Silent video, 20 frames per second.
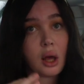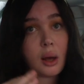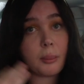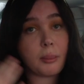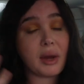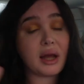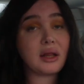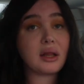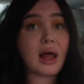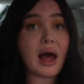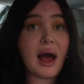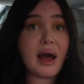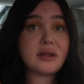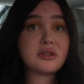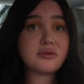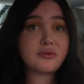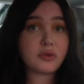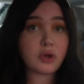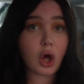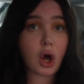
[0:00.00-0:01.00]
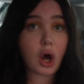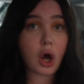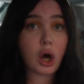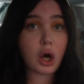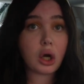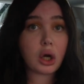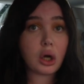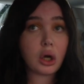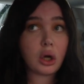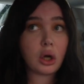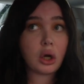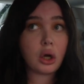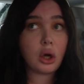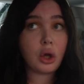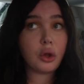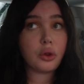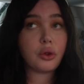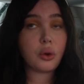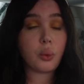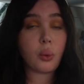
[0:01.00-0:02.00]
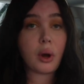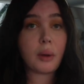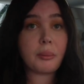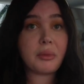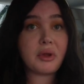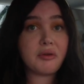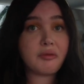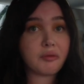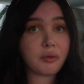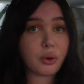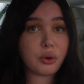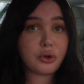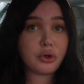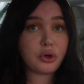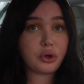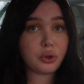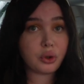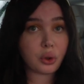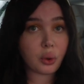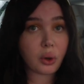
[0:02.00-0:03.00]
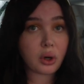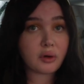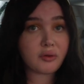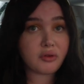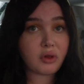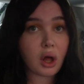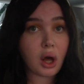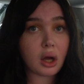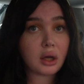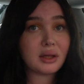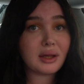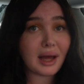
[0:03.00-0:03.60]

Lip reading: My last vlog, the one before the New York vlog,